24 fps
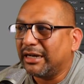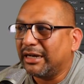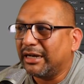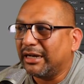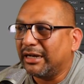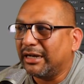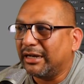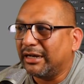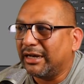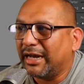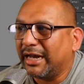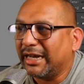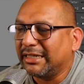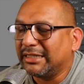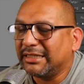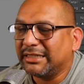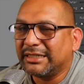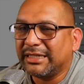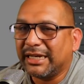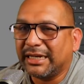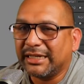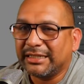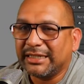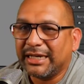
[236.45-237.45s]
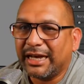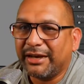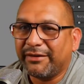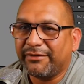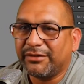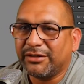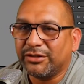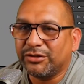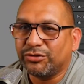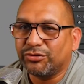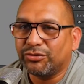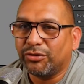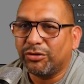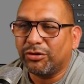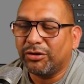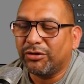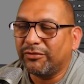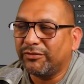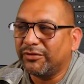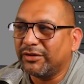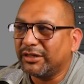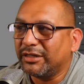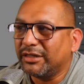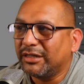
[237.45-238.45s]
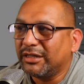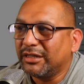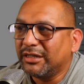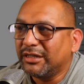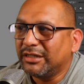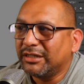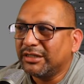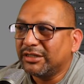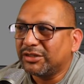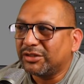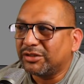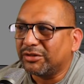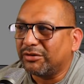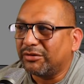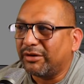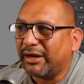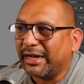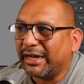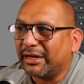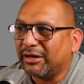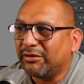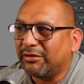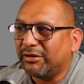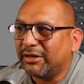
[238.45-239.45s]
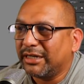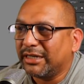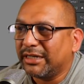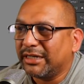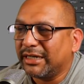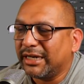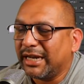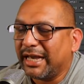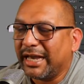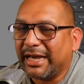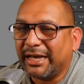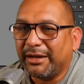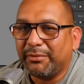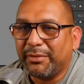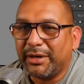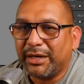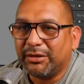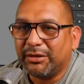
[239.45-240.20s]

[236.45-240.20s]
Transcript: I just like to have control over it, so I go ahead and add my